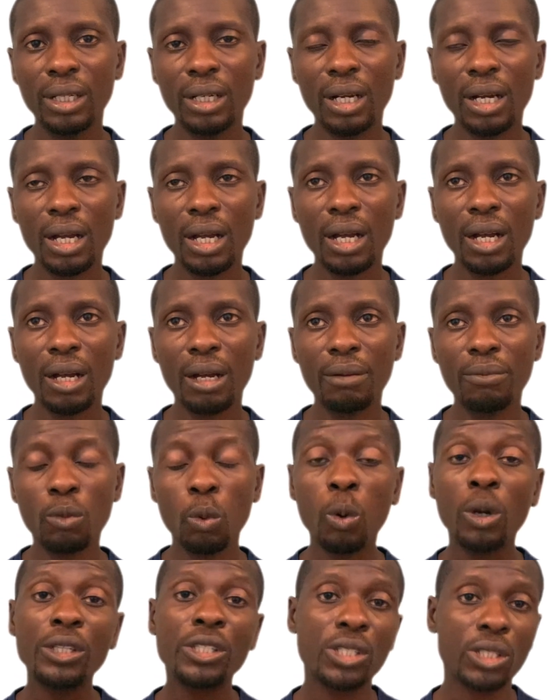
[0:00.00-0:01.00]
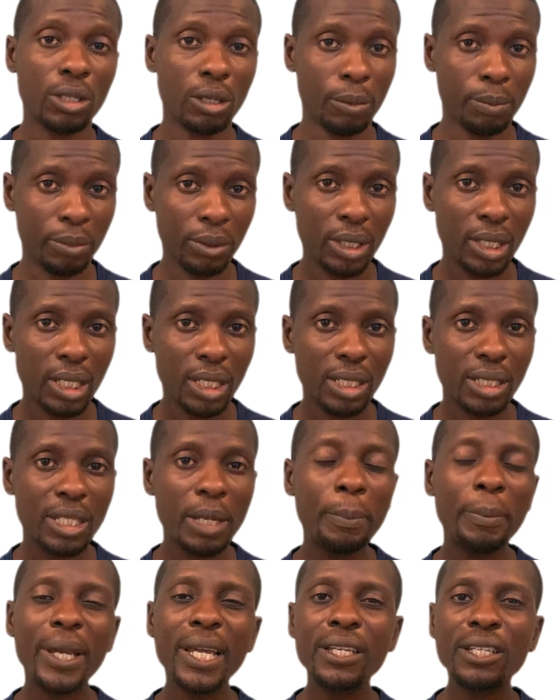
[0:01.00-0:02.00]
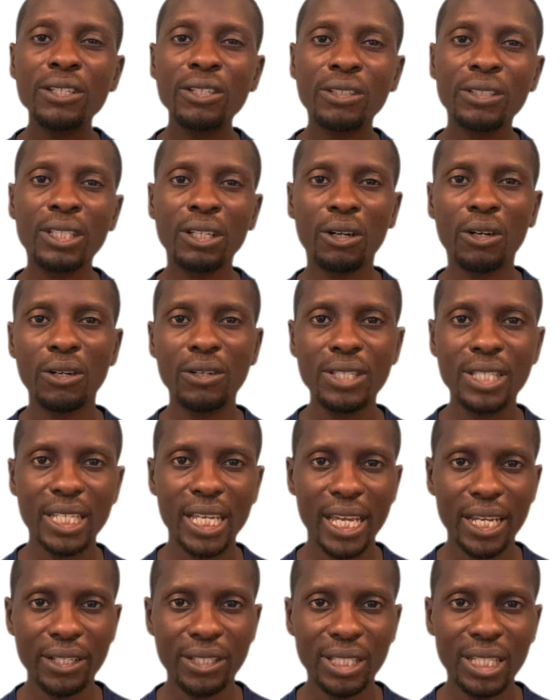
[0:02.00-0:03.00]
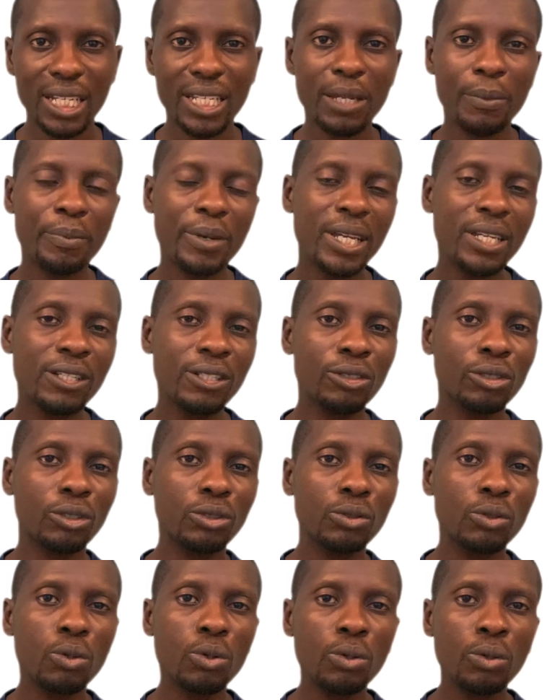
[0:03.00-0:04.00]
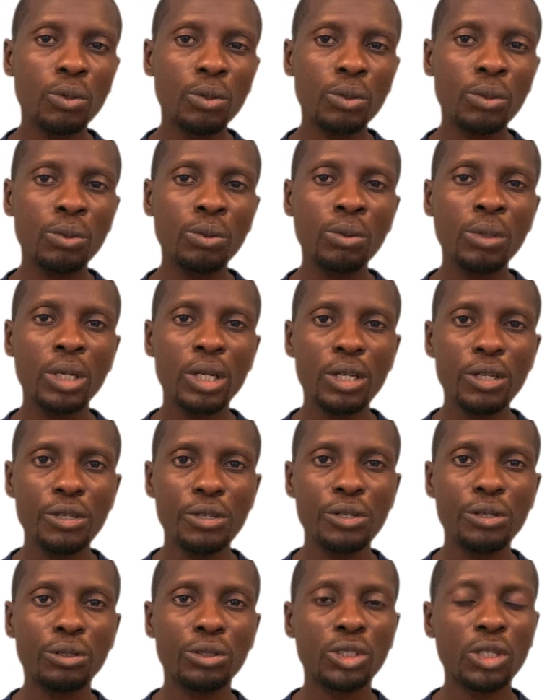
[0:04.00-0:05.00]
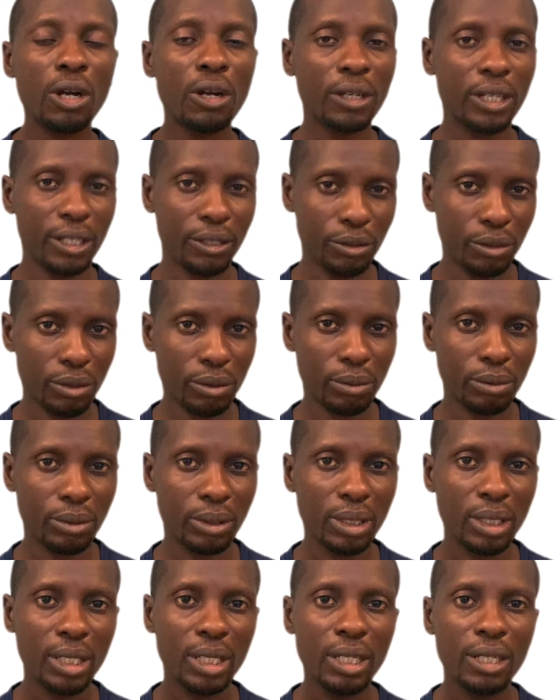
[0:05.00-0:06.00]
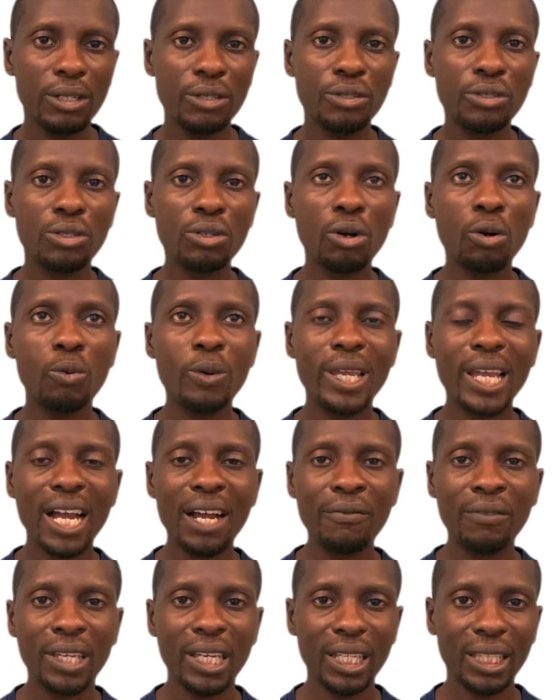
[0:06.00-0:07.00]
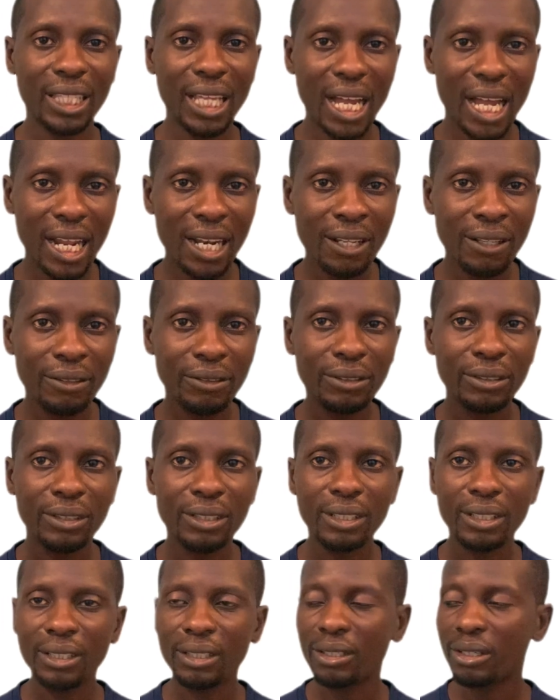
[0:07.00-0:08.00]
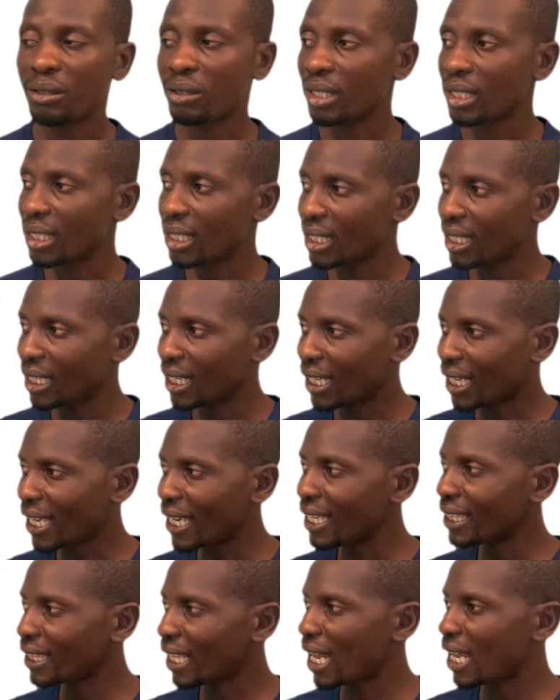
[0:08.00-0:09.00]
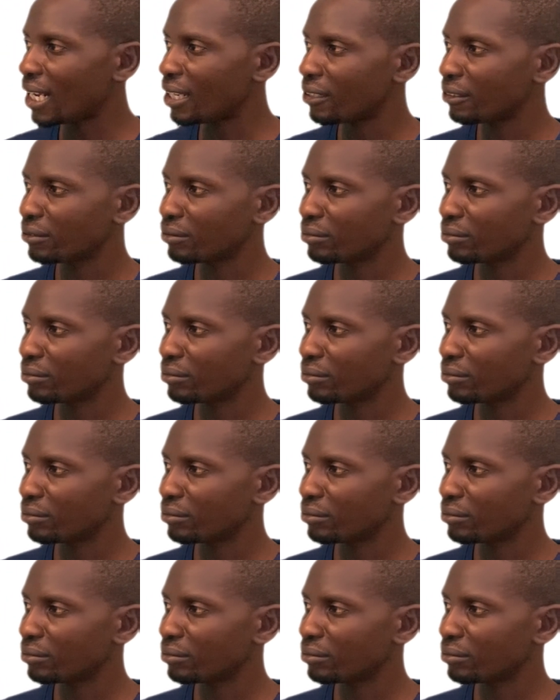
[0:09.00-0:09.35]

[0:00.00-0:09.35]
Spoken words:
what's up, depending on the context and depending on who you're talking to. So we have ¿qué tal? ¿Qué tal?